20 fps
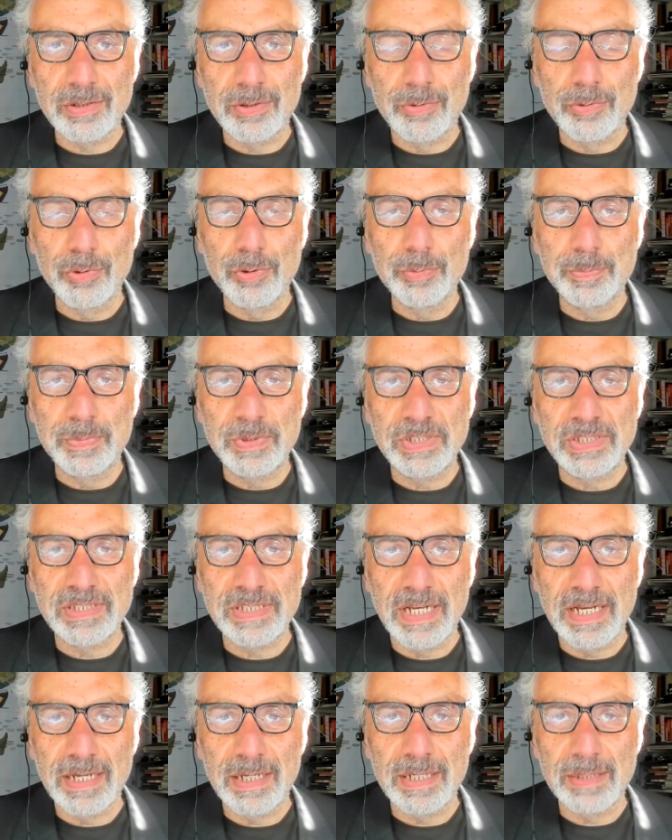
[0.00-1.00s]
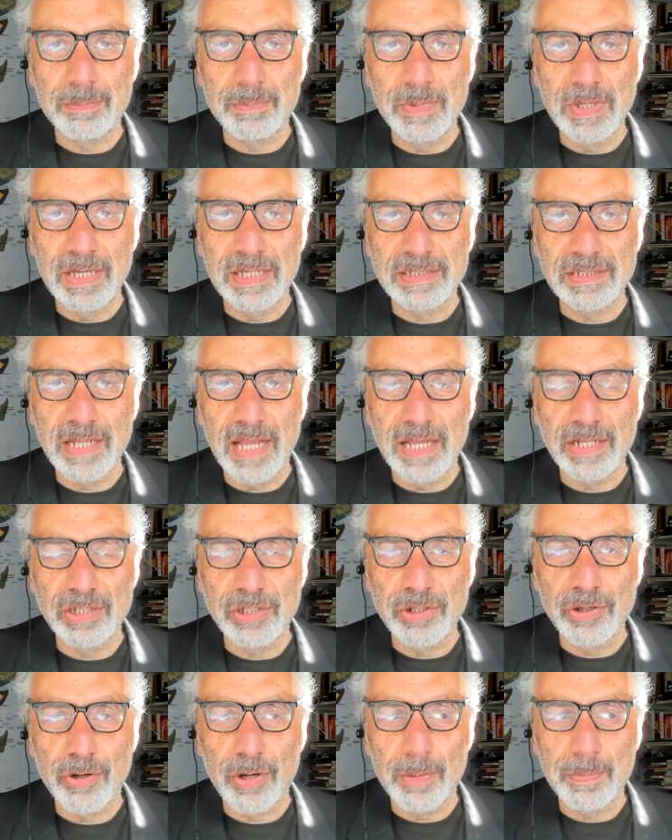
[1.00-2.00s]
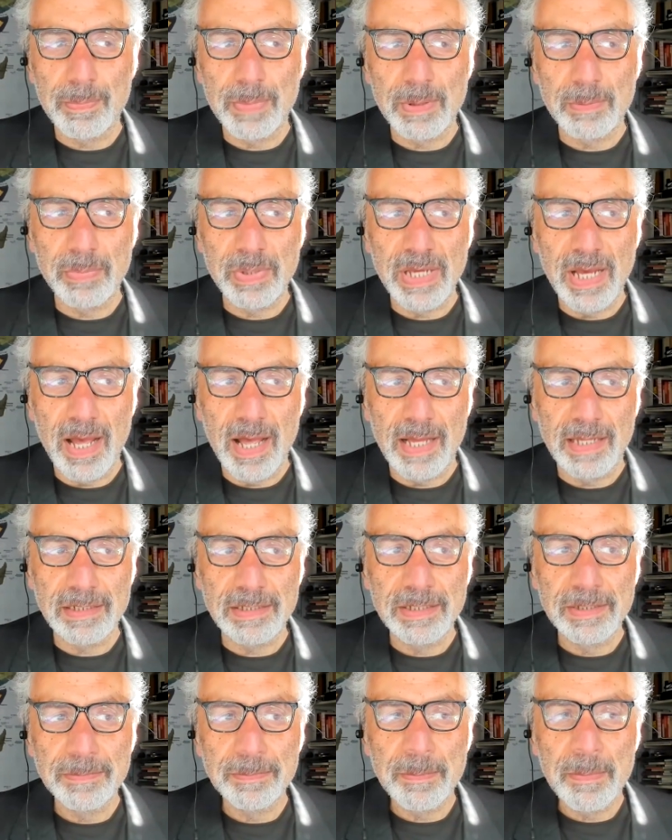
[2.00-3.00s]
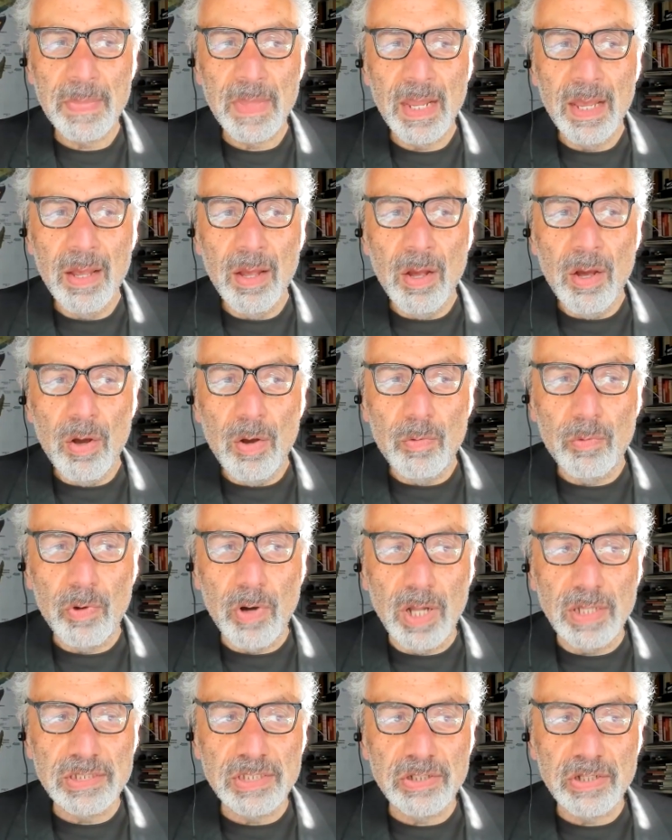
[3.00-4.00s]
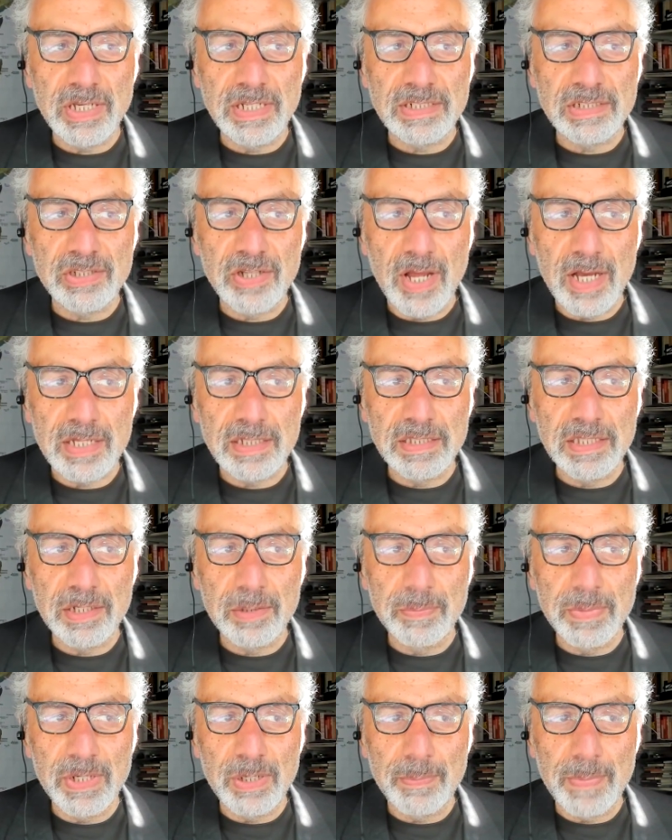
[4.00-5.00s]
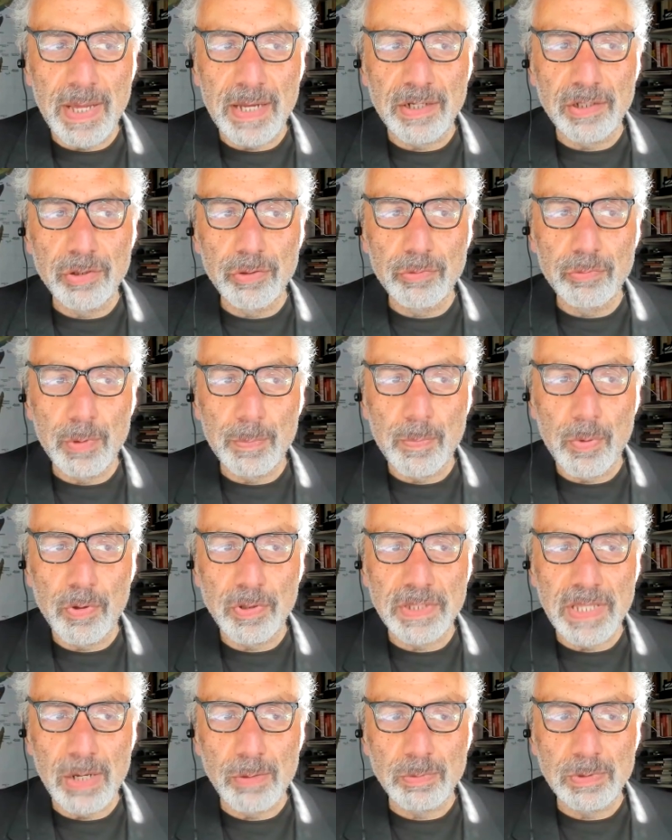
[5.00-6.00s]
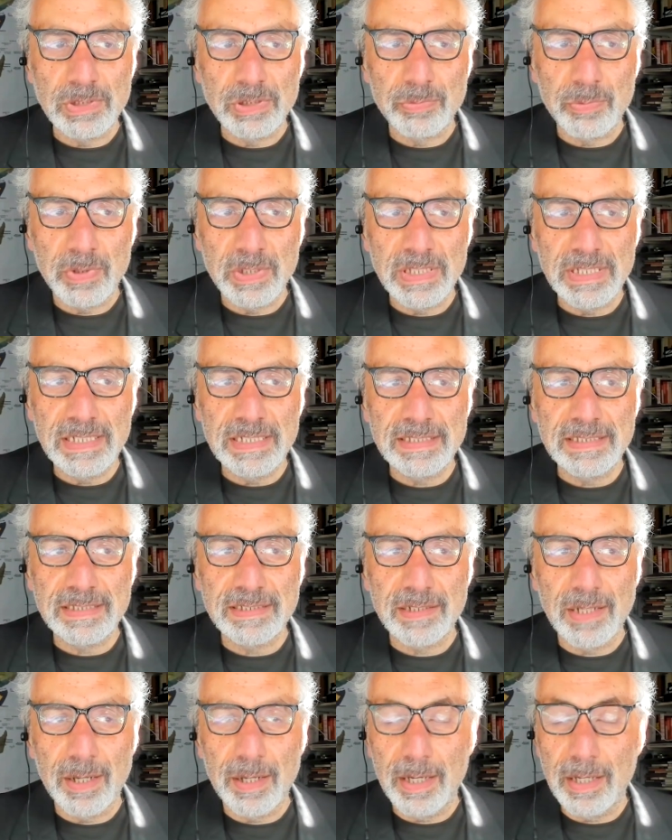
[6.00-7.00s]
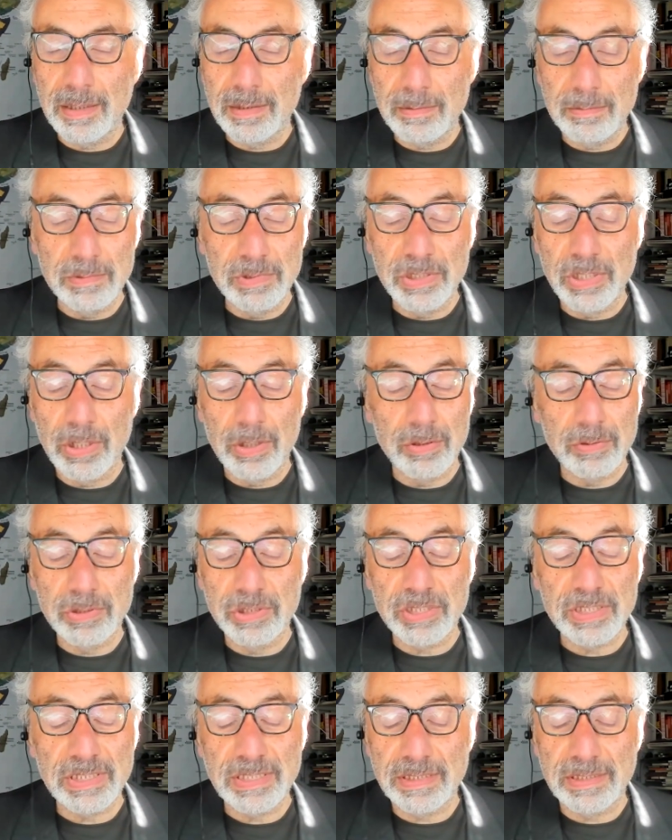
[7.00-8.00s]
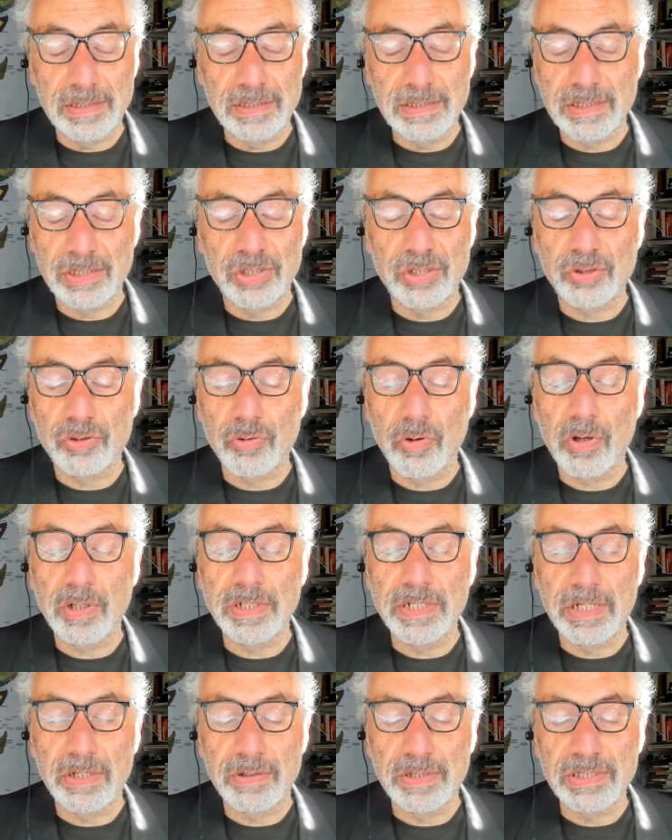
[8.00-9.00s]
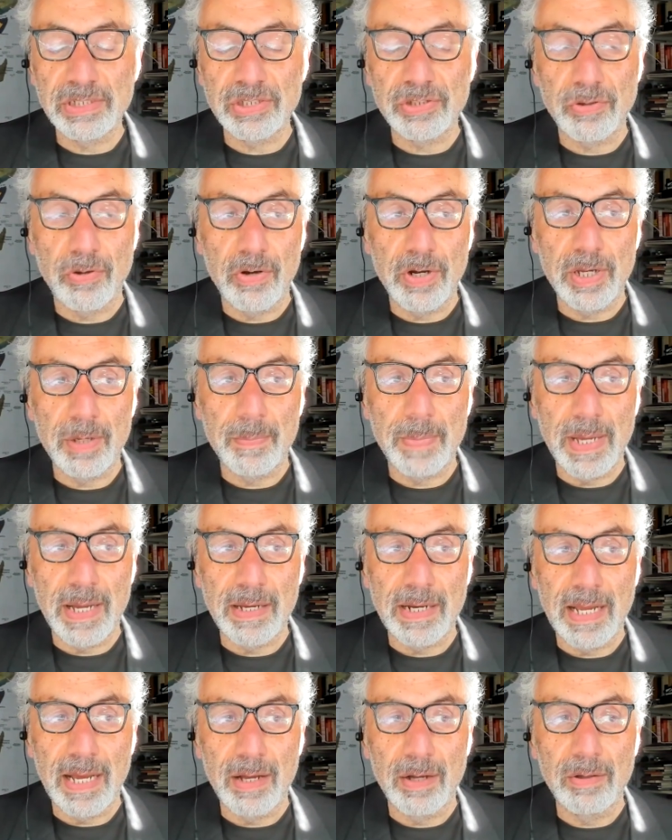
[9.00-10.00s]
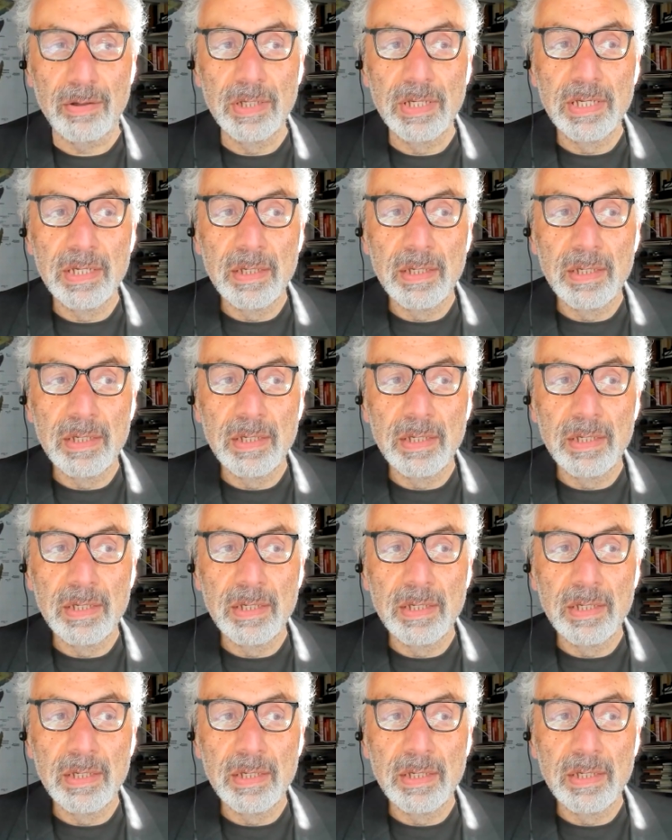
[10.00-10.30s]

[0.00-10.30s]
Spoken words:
groups in Europe and beyond. We're also going to talk a little bit about a new report that was released, just extraordinary story about how